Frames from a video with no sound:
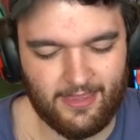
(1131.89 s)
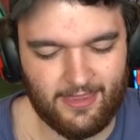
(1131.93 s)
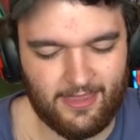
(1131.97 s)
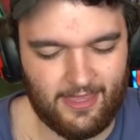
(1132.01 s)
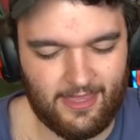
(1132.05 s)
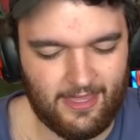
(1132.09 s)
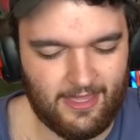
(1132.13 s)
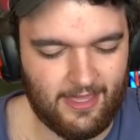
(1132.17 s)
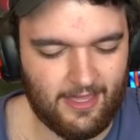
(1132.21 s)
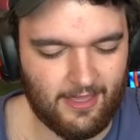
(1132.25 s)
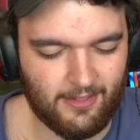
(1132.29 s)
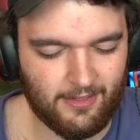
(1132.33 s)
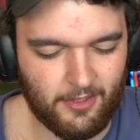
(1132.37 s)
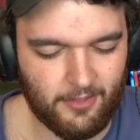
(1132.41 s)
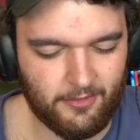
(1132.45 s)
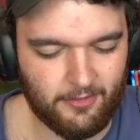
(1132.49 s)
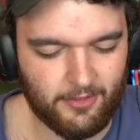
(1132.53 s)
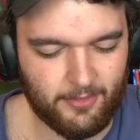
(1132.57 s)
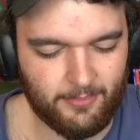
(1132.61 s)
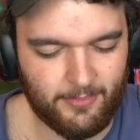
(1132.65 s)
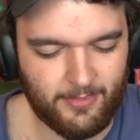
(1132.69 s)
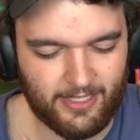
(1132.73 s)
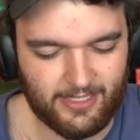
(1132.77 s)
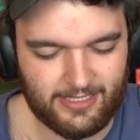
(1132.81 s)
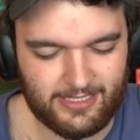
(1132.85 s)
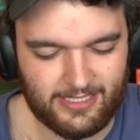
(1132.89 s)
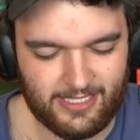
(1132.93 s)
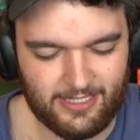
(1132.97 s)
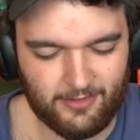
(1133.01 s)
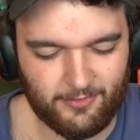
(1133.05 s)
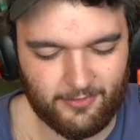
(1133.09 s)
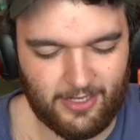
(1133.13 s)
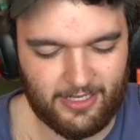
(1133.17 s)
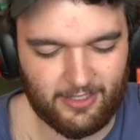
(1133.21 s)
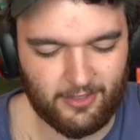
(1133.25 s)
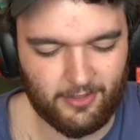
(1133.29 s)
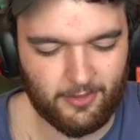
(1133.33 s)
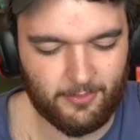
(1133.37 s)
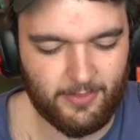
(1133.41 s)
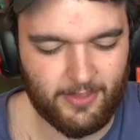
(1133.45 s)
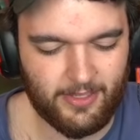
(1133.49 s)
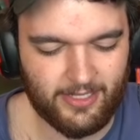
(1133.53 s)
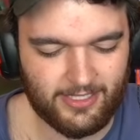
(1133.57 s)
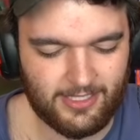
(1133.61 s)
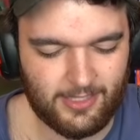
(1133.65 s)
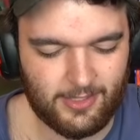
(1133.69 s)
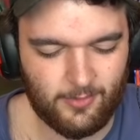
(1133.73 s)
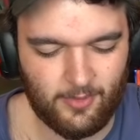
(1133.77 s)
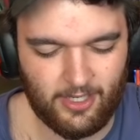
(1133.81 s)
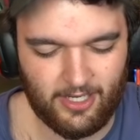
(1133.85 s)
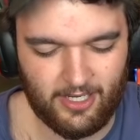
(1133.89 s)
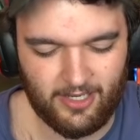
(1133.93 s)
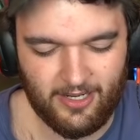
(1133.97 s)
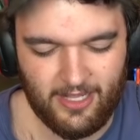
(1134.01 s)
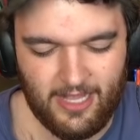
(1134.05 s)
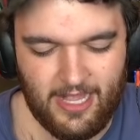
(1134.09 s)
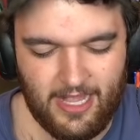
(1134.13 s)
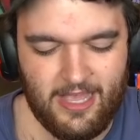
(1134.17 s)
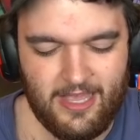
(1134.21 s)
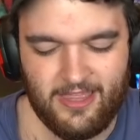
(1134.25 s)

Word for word: the Alolan Muks and the regular Muks where